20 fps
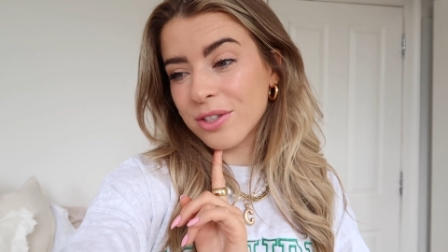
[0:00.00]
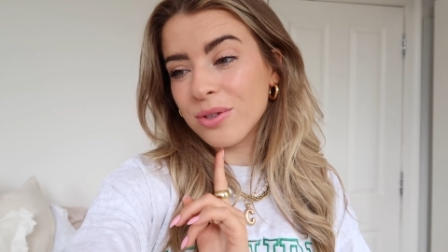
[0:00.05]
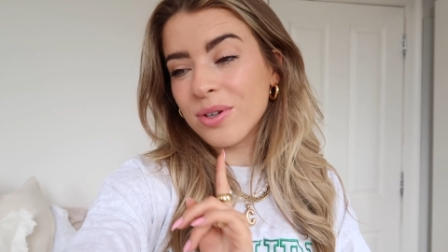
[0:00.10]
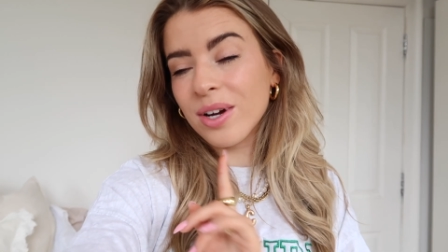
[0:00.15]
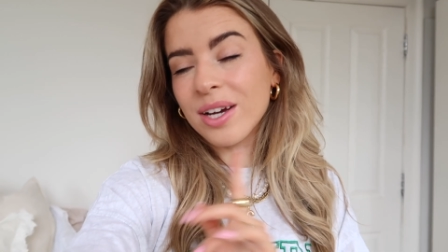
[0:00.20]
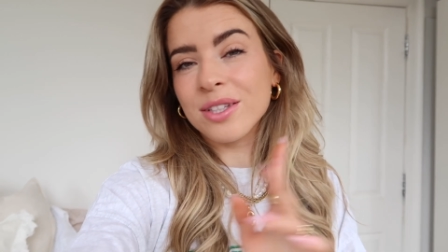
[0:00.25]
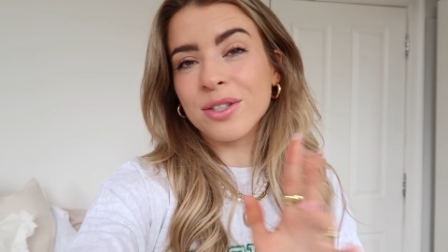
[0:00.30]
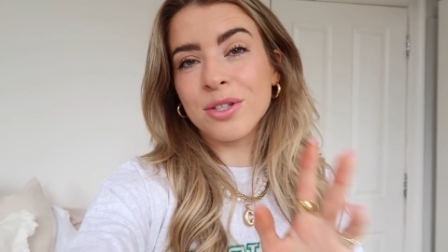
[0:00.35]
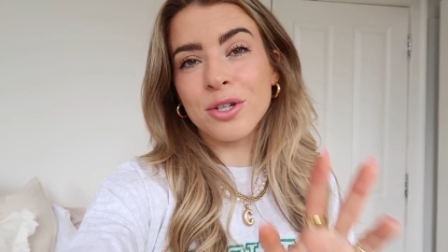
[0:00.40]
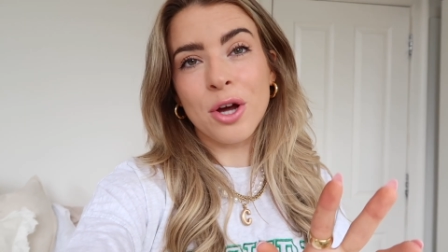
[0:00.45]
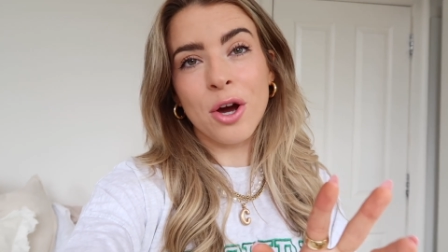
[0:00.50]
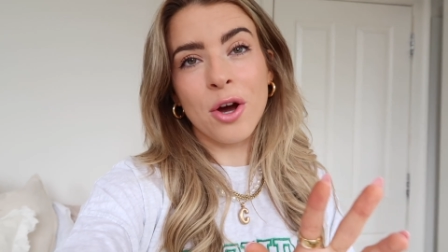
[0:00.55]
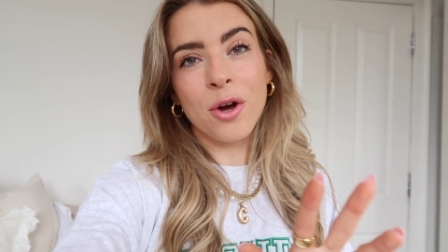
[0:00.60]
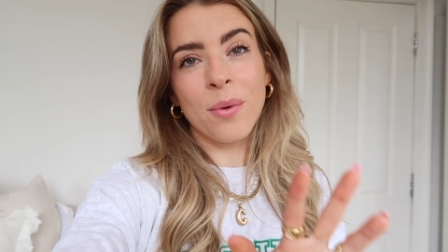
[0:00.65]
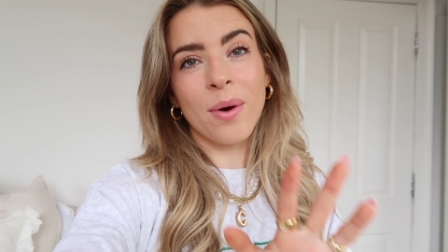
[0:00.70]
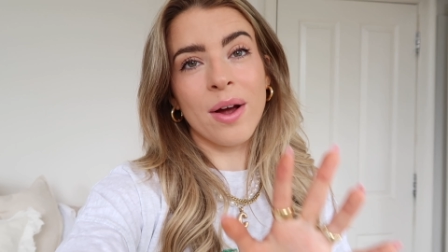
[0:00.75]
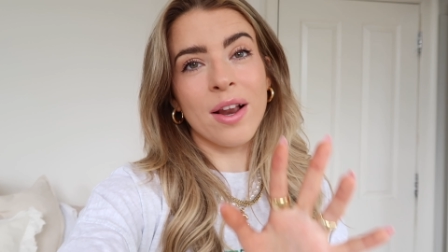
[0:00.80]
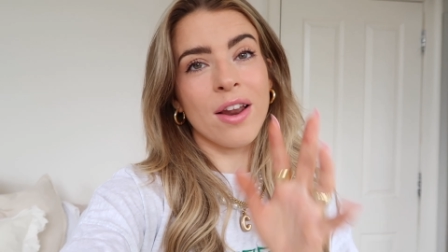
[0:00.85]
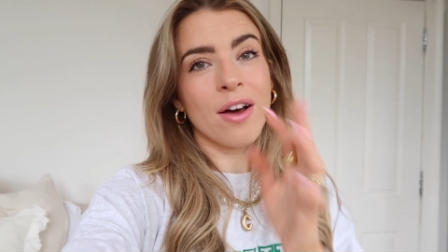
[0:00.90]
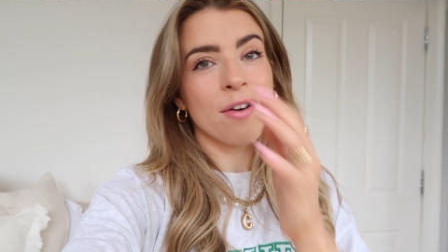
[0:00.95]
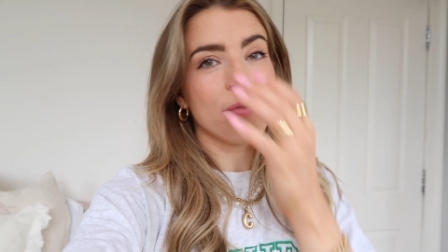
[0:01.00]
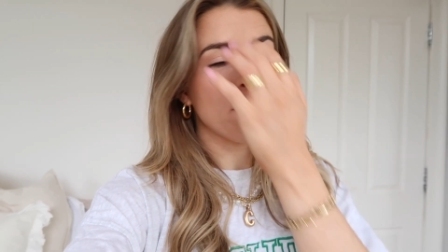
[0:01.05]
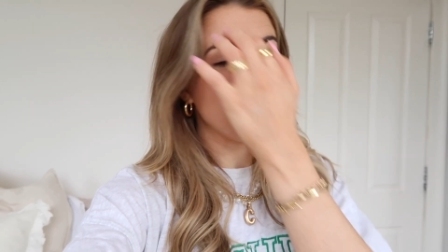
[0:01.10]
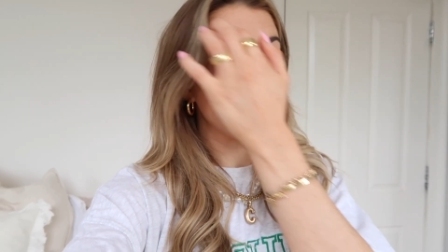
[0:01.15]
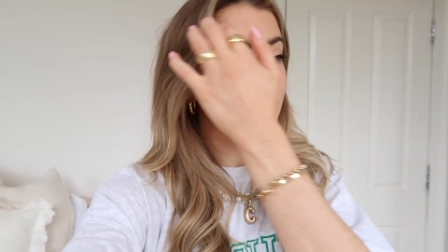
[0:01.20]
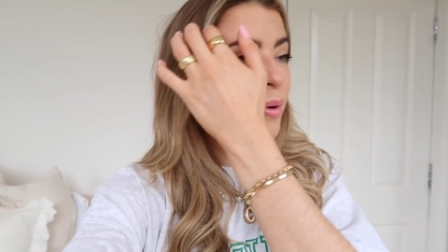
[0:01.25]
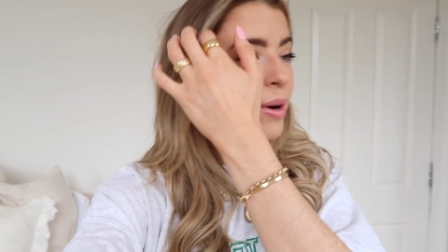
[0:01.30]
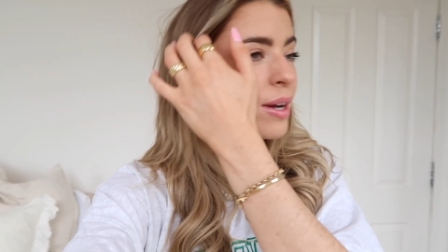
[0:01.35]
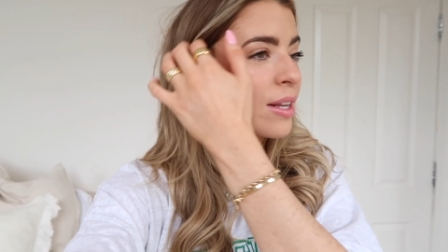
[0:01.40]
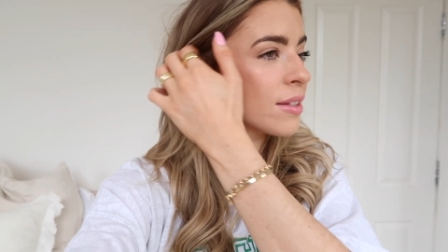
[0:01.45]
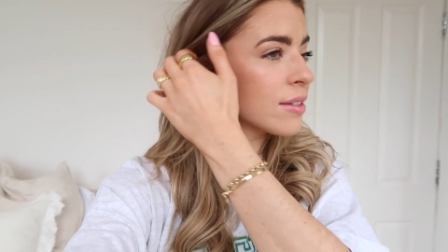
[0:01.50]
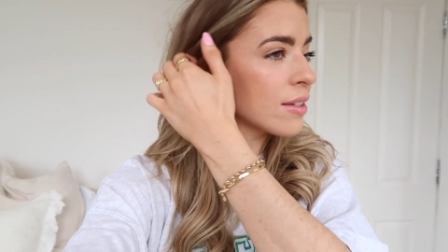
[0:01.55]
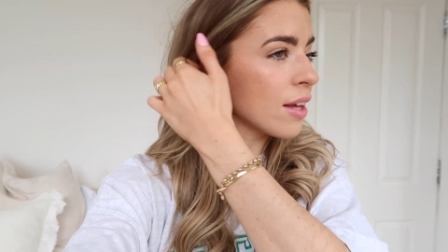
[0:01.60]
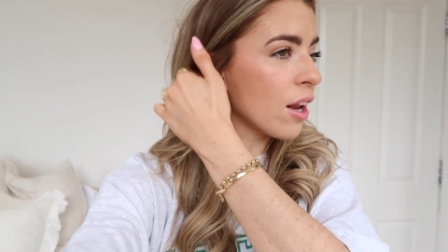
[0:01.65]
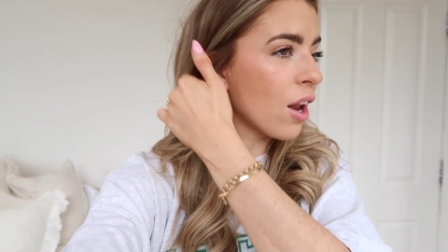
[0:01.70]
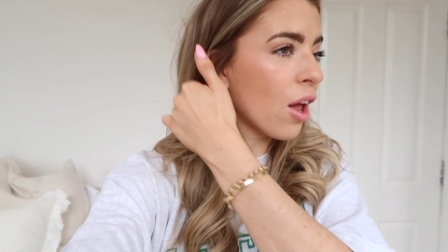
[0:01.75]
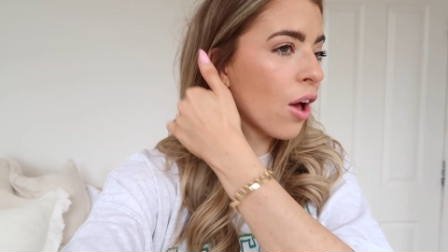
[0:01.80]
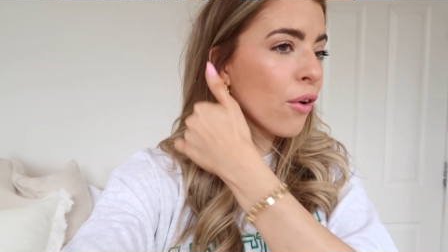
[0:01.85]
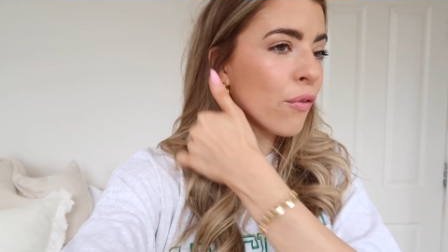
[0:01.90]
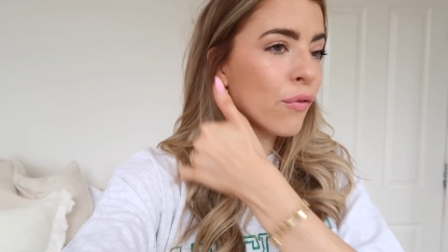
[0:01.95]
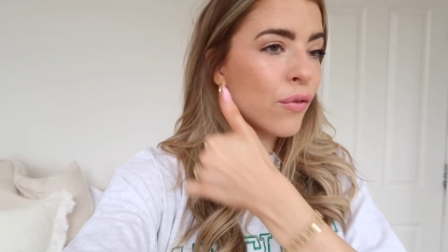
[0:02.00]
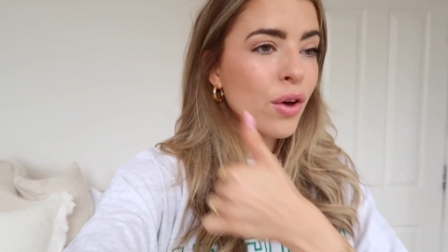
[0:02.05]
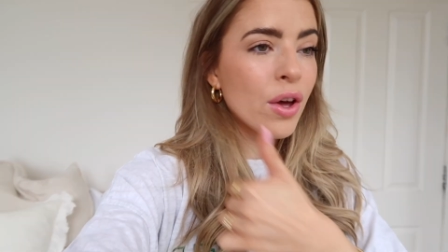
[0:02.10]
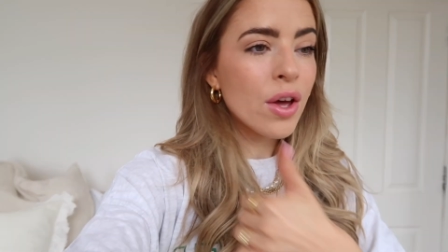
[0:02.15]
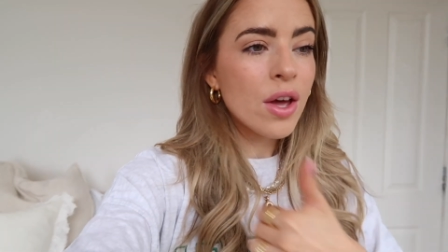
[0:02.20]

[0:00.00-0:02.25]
You guys know I love my prints. I love